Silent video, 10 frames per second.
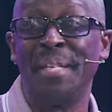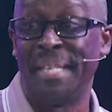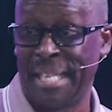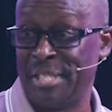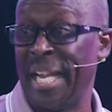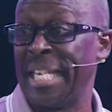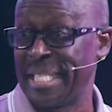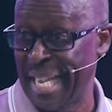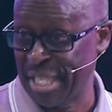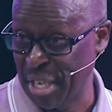
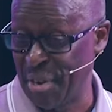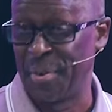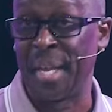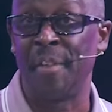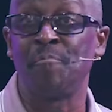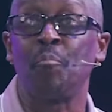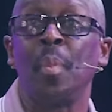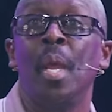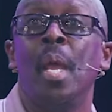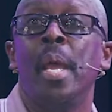That's next year, okay?
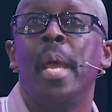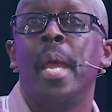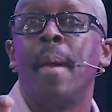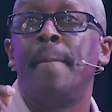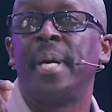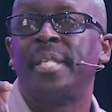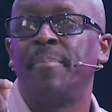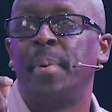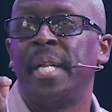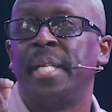But
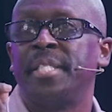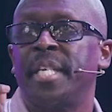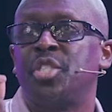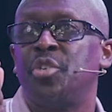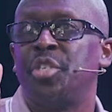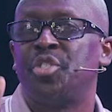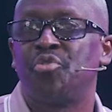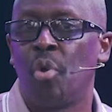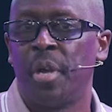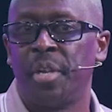it says to
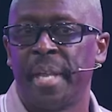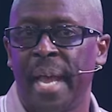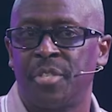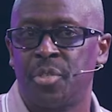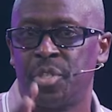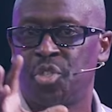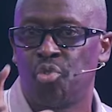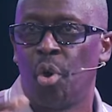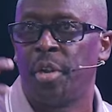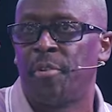destroy the castle, destroy